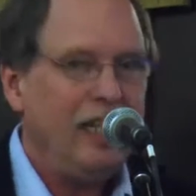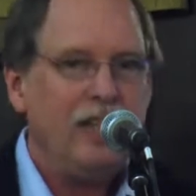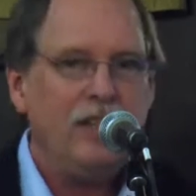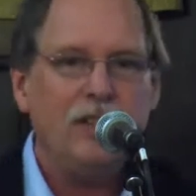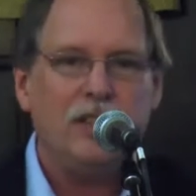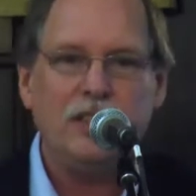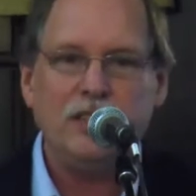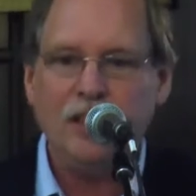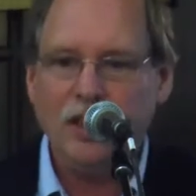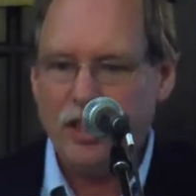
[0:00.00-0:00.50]

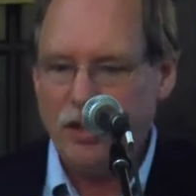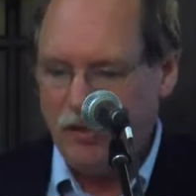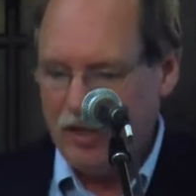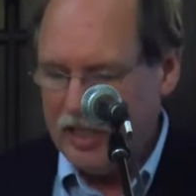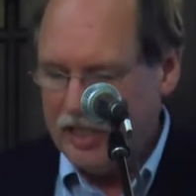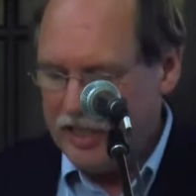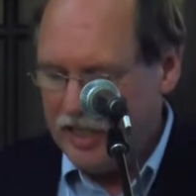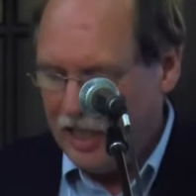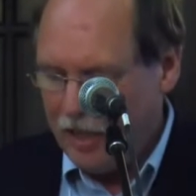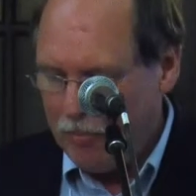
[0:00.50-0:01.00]
Here's another
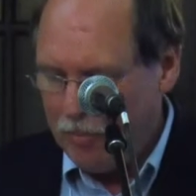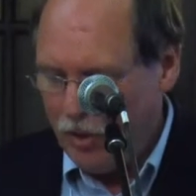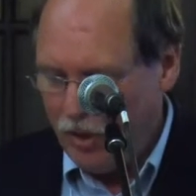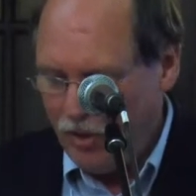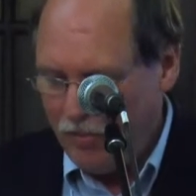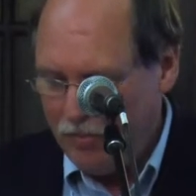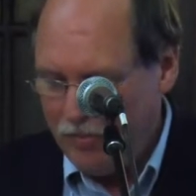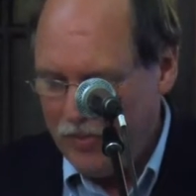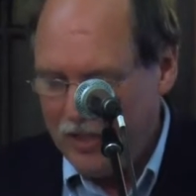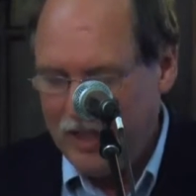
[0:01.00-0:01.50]

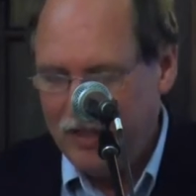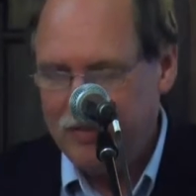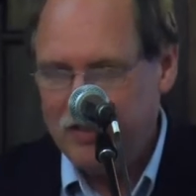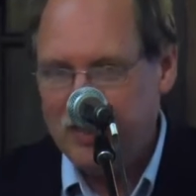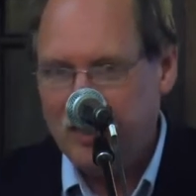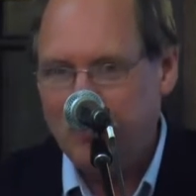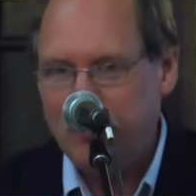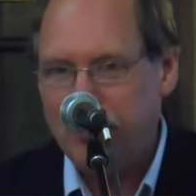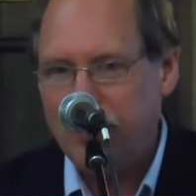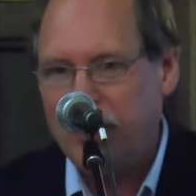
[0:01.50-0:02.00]
example of
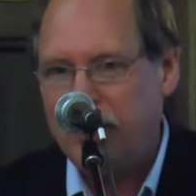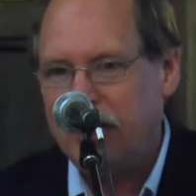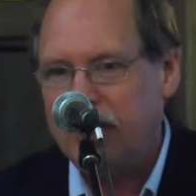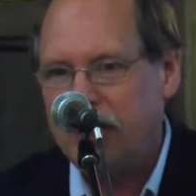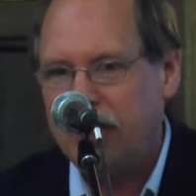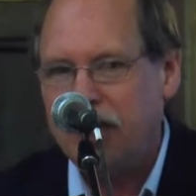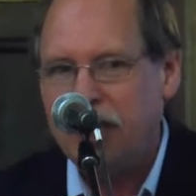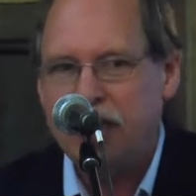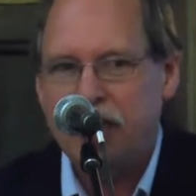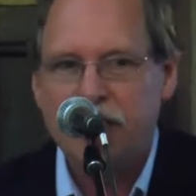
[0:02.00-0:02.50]
something
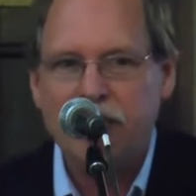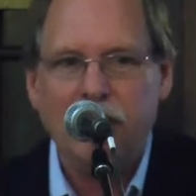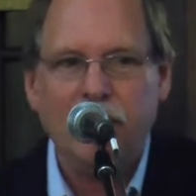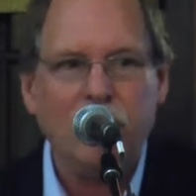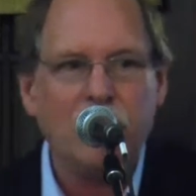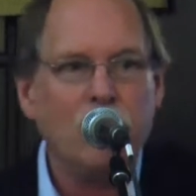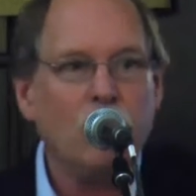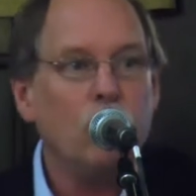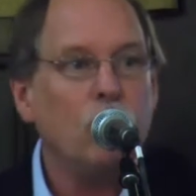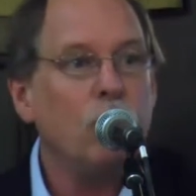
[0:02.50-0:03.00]
that
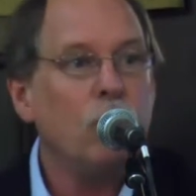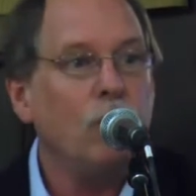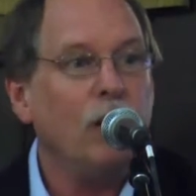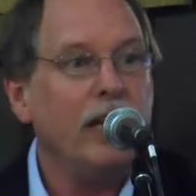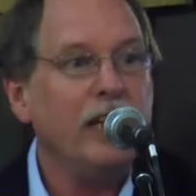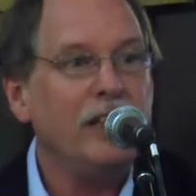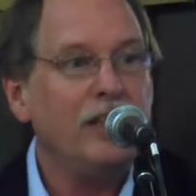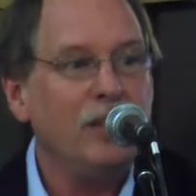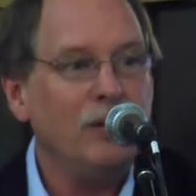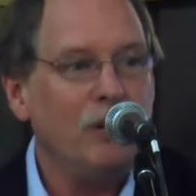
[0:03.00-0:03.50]
didn't go
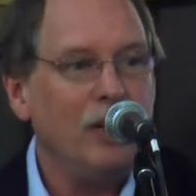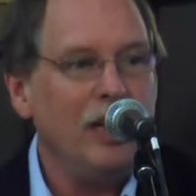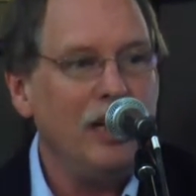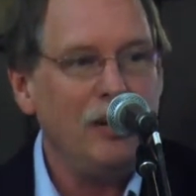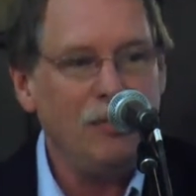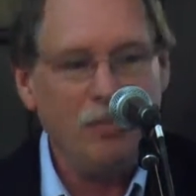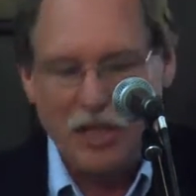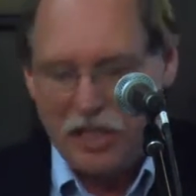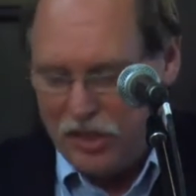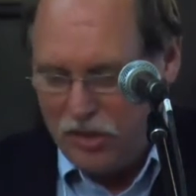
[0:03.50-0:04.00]
quite the
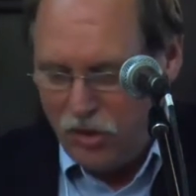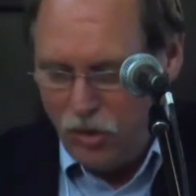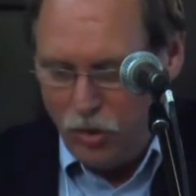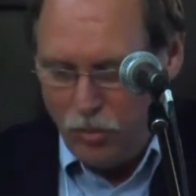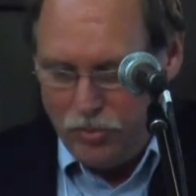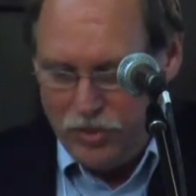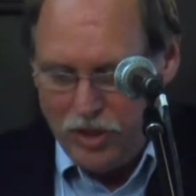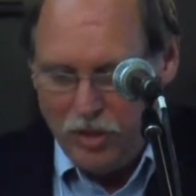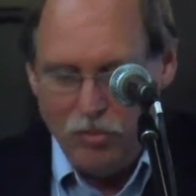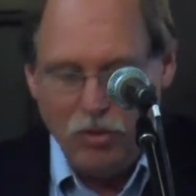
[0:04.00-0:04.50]
way we'd
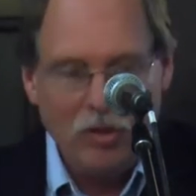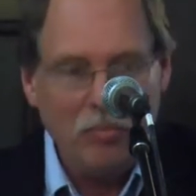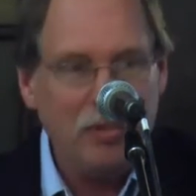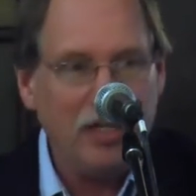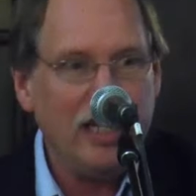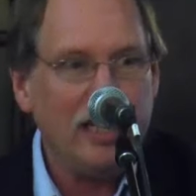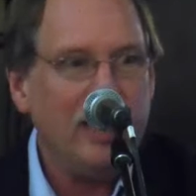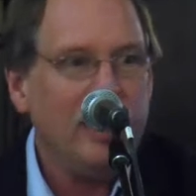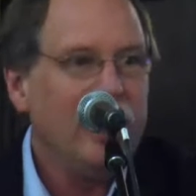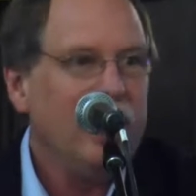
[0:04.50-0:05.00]
hoped it would
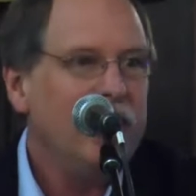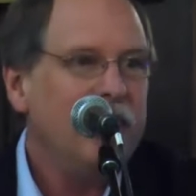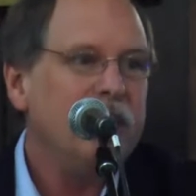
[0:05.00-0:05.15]
be.